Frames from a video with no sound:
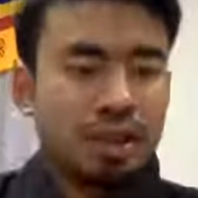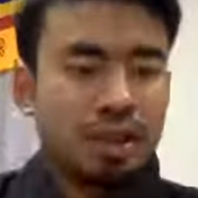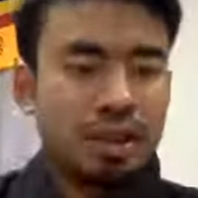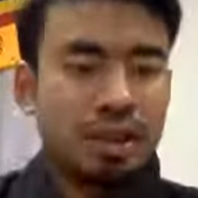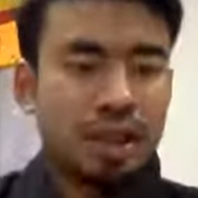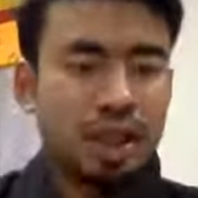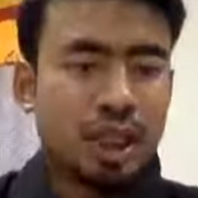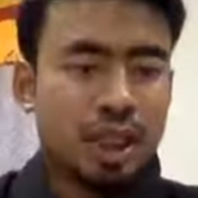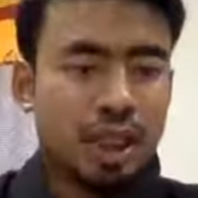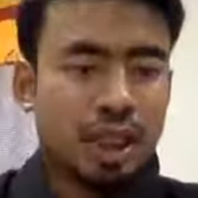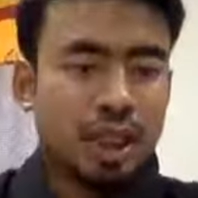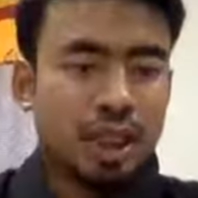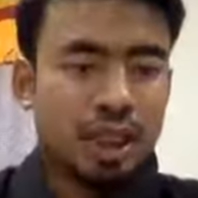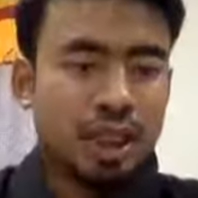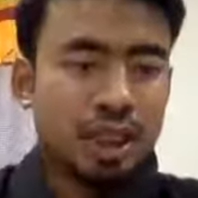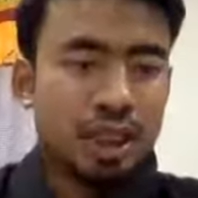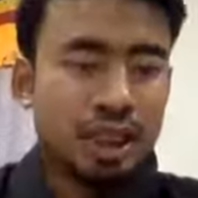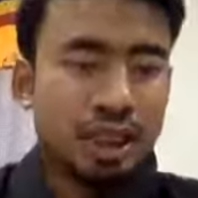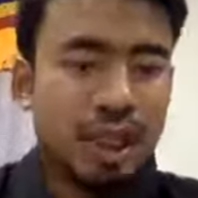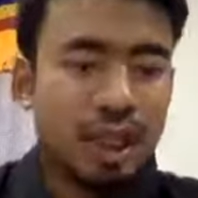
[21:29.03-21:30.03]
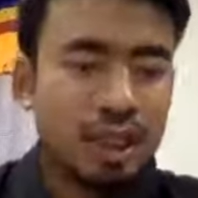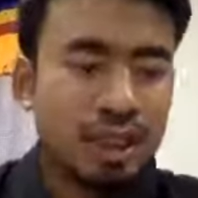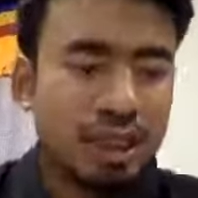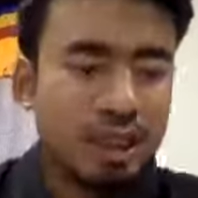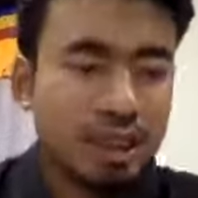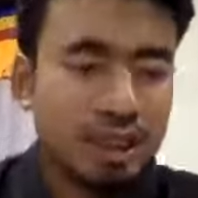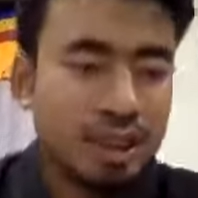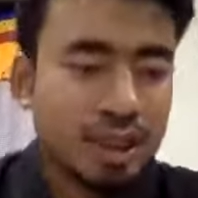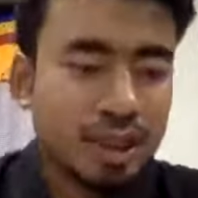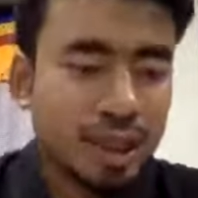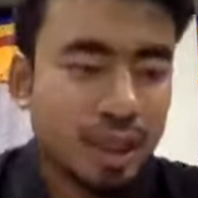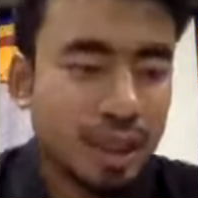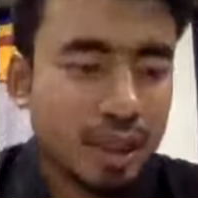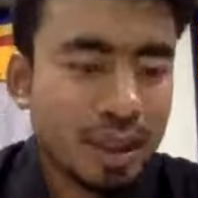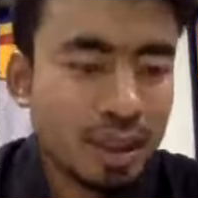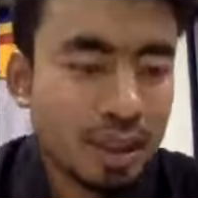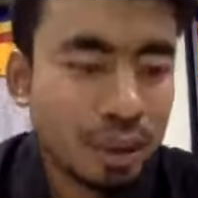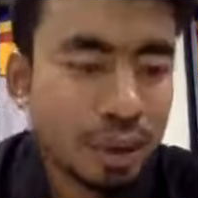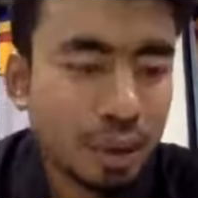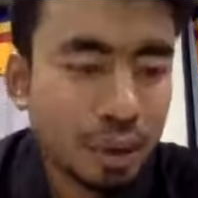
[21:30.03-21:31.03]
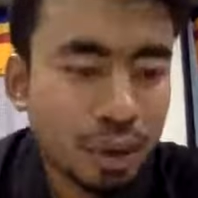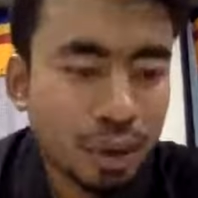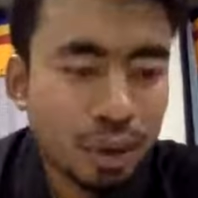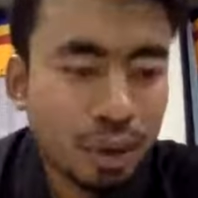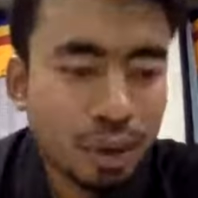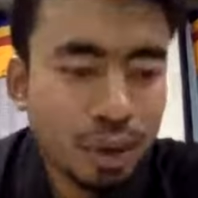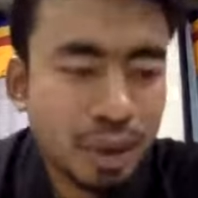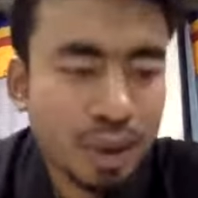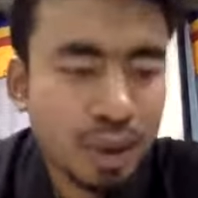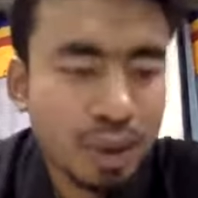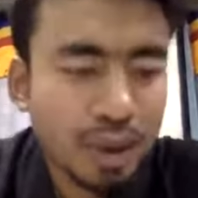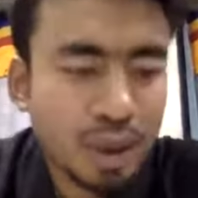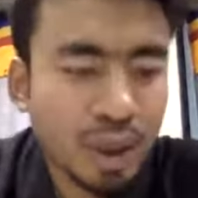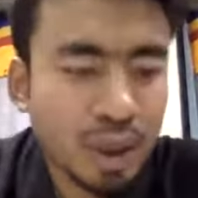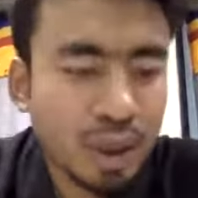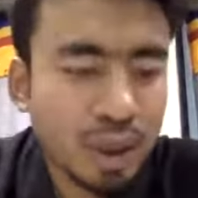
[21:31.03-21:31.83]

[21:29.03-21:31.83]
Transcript: Okay, that is another good question.